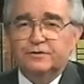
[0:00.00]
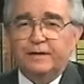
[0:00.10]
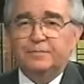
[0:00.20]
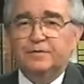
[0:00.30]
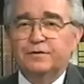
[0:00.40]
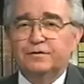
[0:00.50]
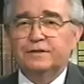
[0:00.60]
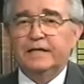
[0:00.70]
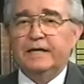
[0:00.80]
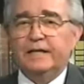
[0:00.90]
chapter
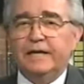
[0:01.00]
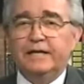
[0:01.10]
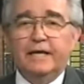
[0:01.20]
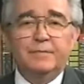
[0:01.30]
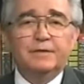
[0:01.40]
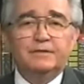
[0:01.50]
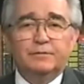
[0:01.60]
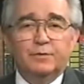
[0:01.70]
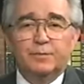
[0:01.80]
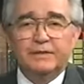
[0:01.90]
13, and an image
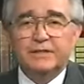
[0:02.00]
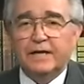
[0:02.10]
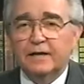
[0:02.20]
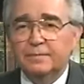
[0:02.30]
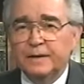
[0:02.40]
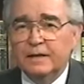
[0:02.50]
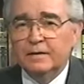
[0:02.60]
that will be set up